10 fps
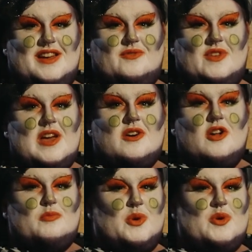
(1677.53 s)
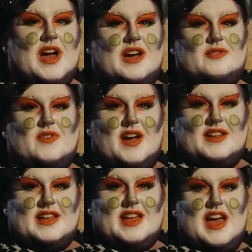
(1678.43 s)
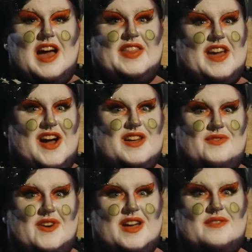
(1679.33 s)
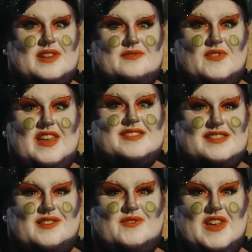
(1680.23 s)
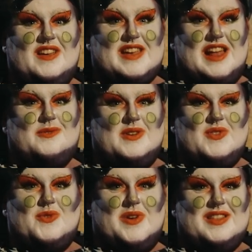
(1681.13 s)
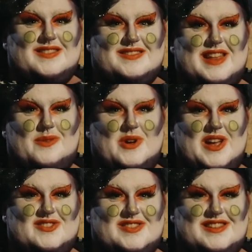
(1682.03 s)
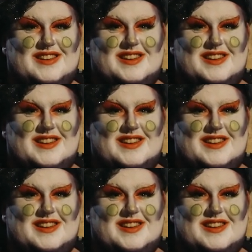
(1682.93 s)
Fia called Puka out of hiding and they high-fived and feasted on Fia's Halloween sweets in celebration.